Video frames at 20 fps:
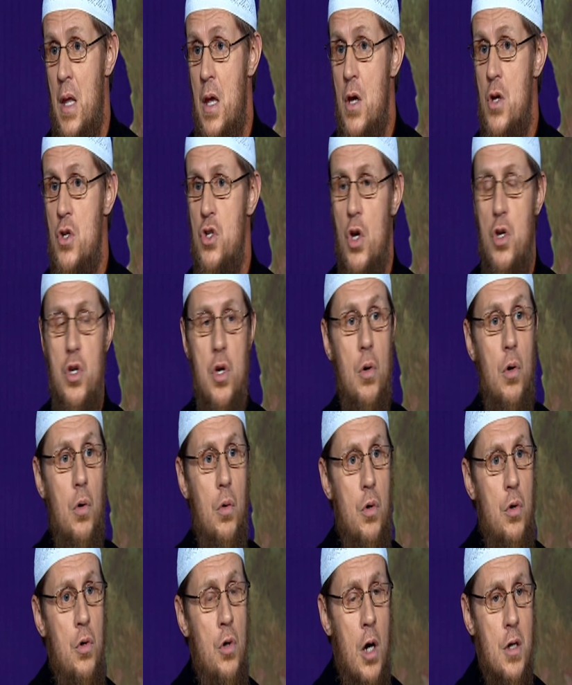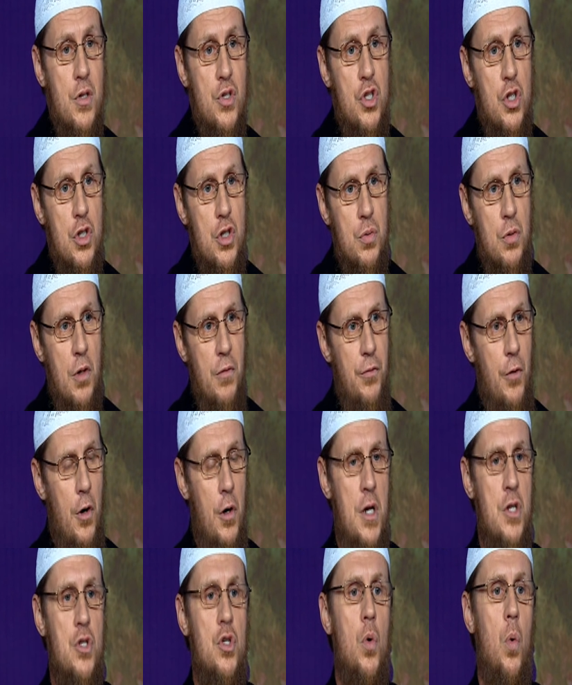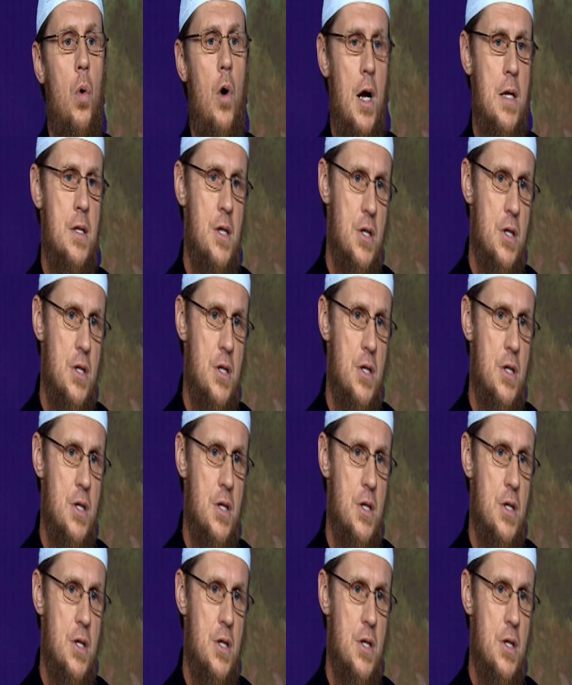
So you're not just referring to one